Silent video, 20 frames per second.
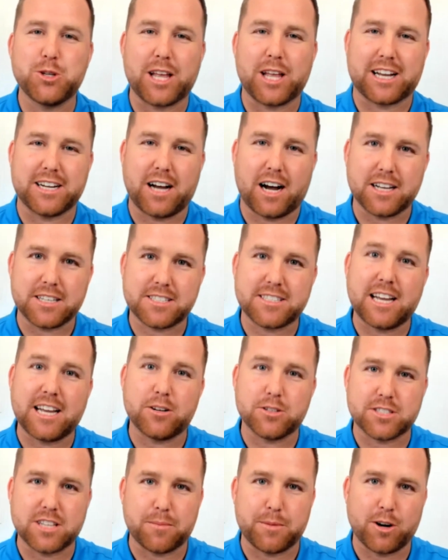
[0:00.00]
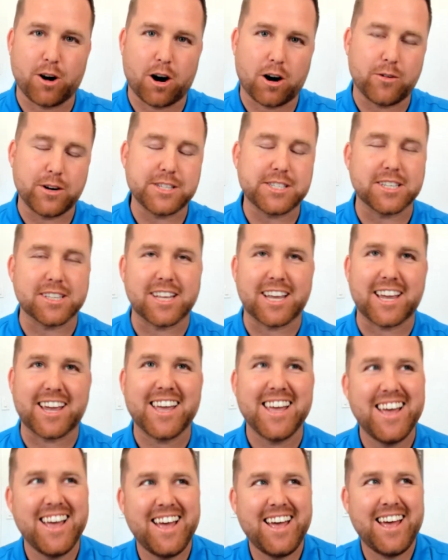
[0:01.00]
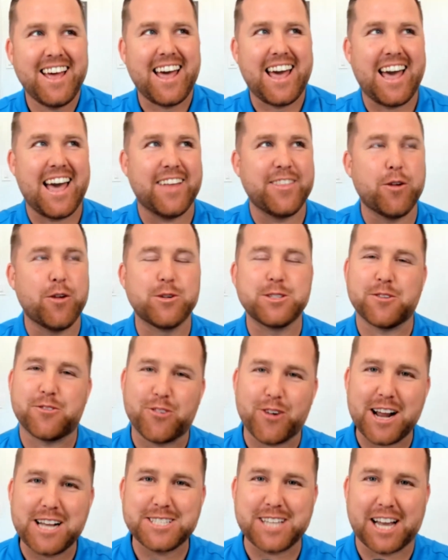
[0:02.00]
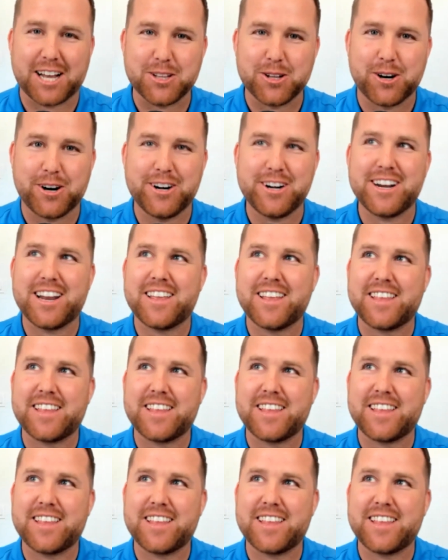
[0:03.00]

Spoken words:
like a sales seminar recently, and there was a phrase I learned.